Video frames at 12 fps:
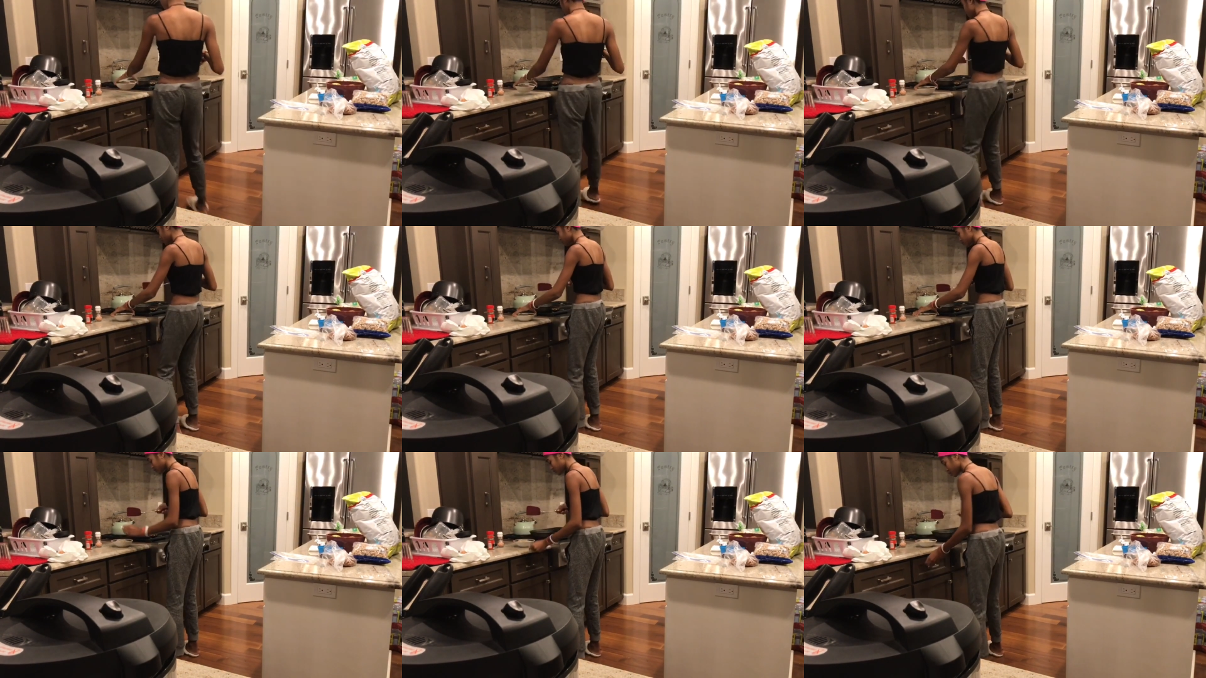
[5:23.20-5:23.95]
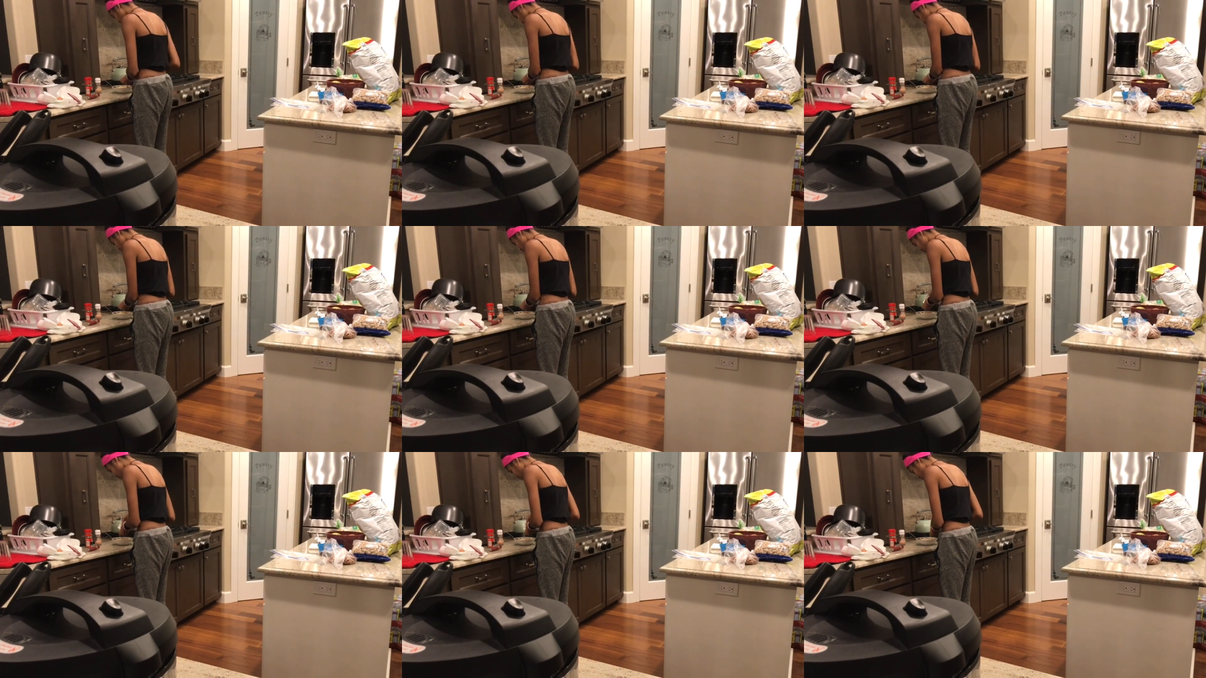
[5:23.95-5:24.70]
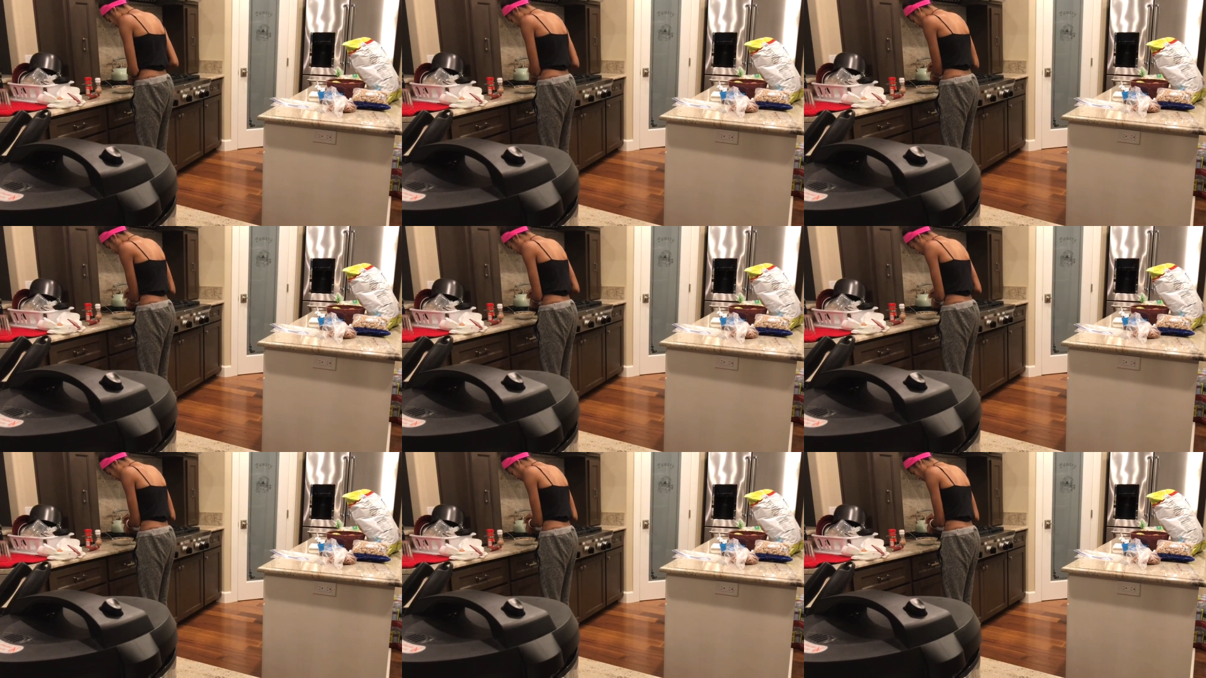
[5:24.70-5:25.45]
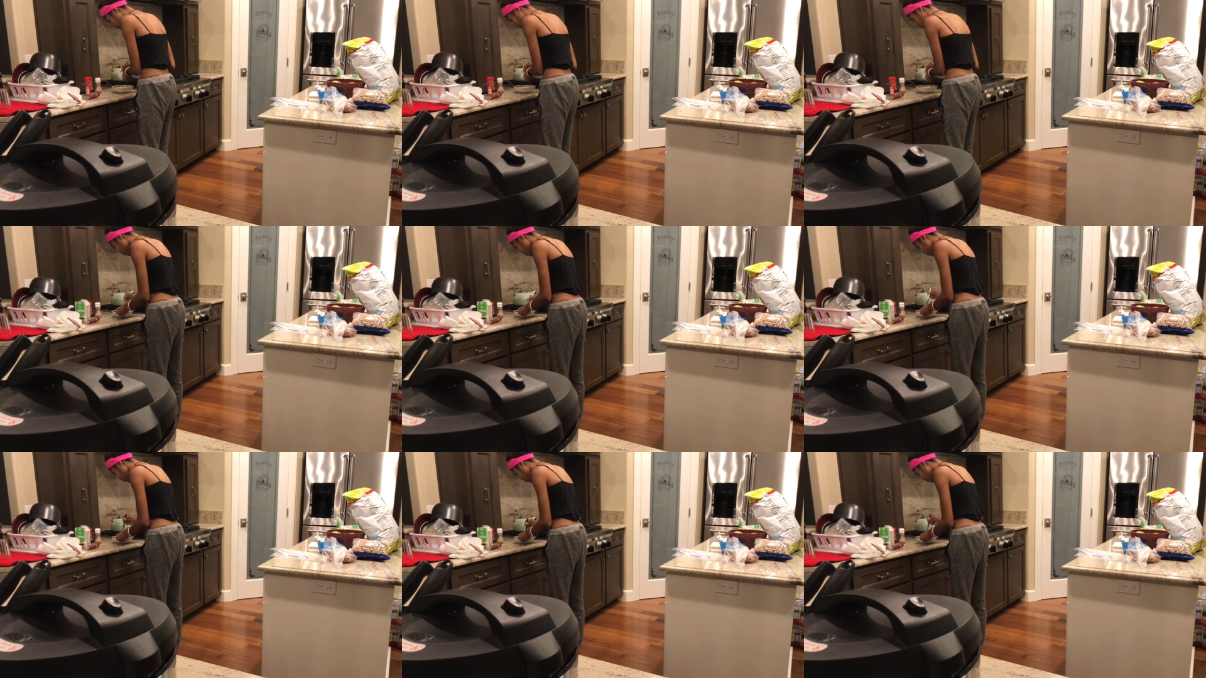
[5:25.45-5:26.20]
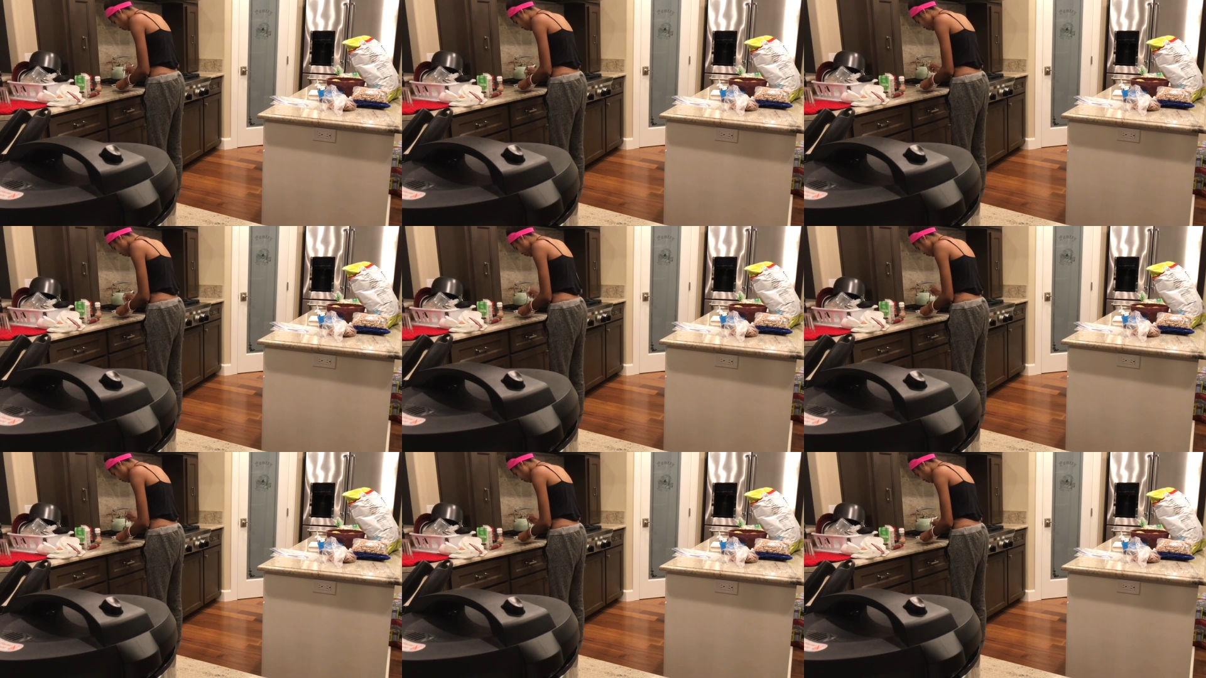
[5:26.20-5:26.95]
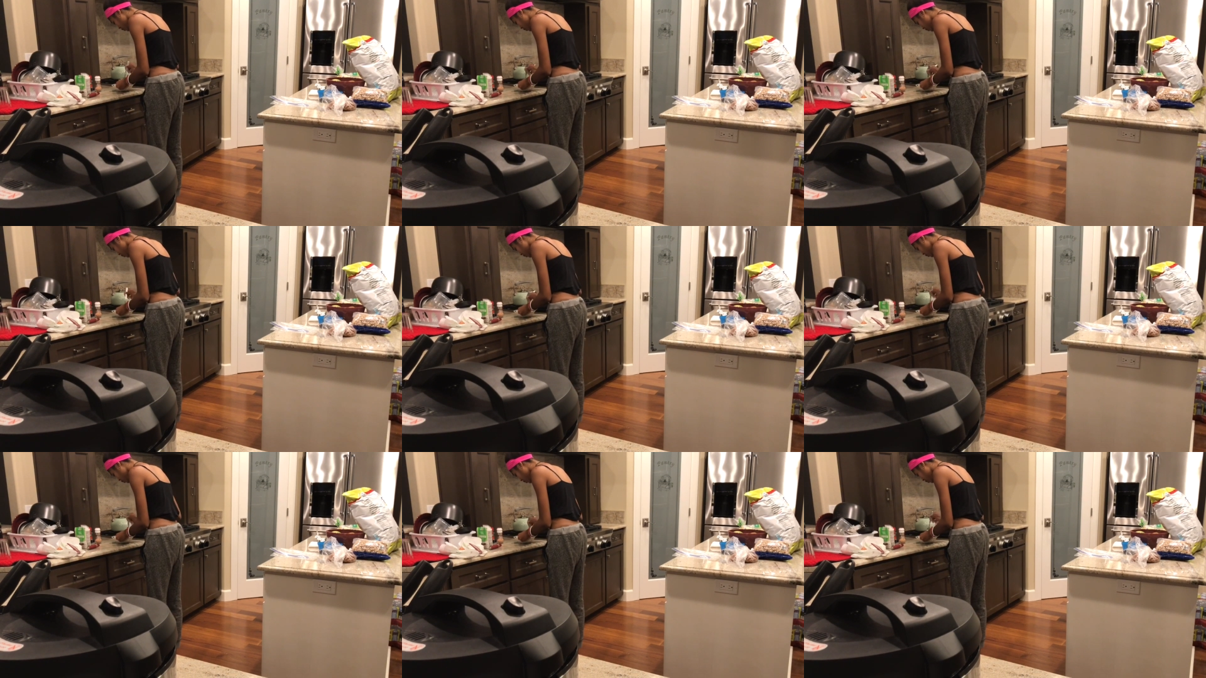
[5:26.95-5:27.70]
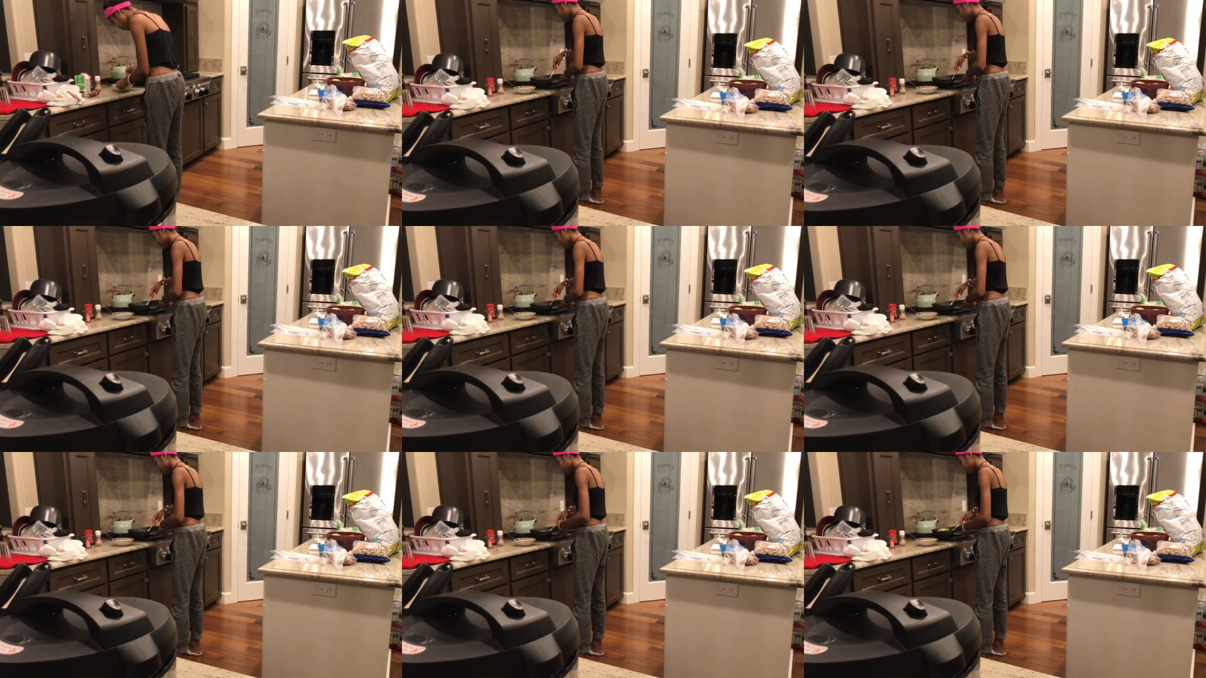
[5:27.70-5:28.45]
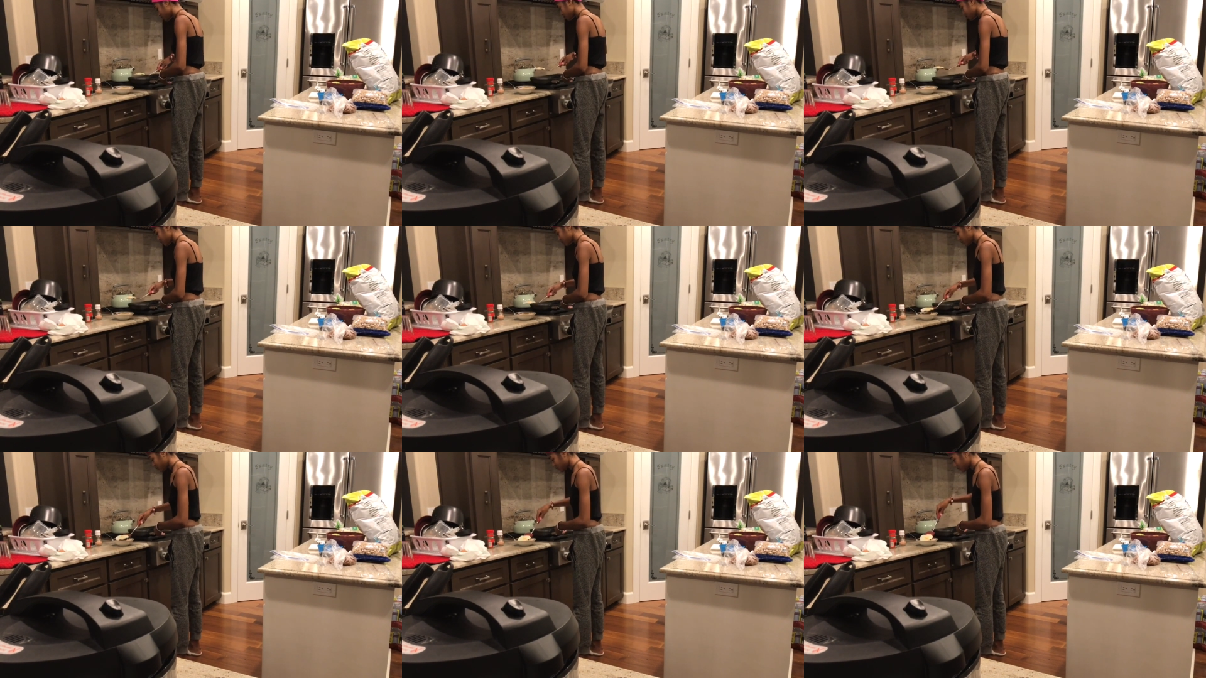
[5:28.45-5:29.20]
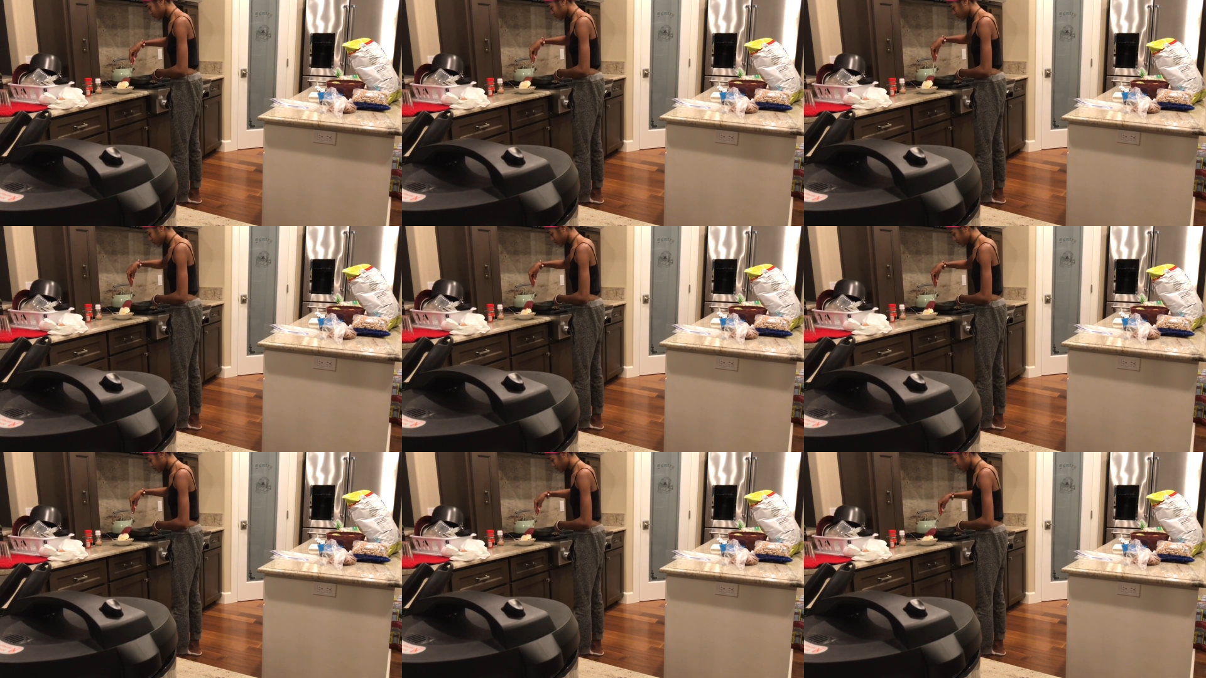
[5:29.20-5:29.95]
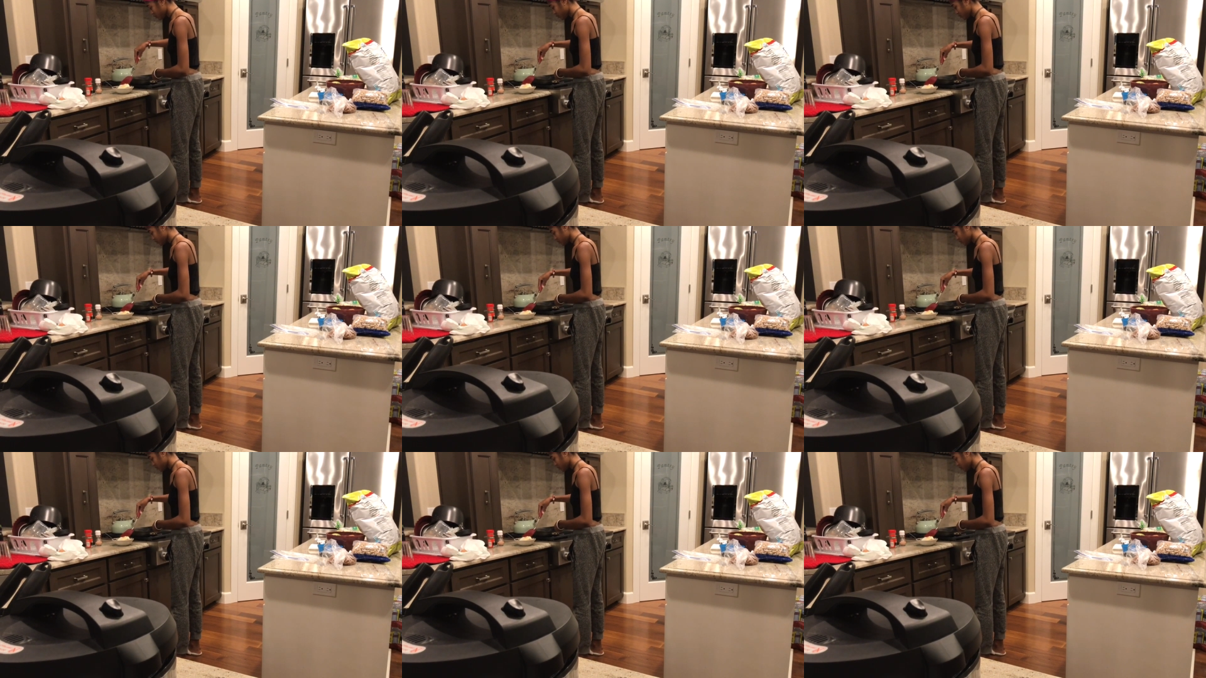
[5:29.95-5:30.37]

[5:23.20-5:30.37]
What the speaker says: Nobody's mouth can be seen.